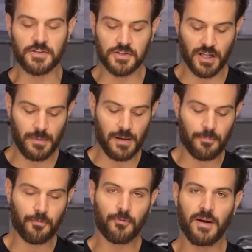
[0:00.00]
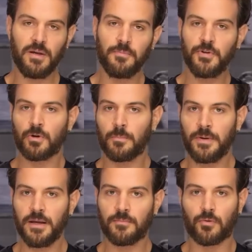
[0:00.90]
this is gonna be a premium
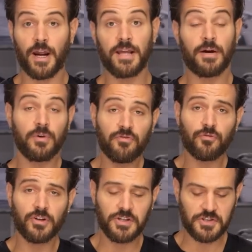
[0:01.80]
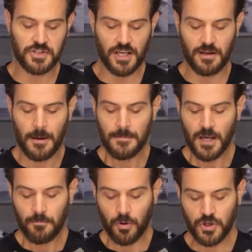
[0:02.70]
European brand that we've really seen
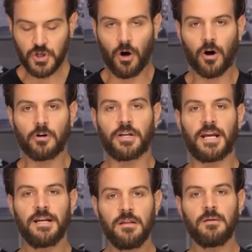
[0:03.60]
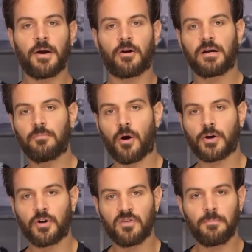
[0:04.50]
push hard into the American
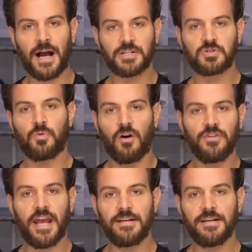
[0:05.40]
market over the past 12 to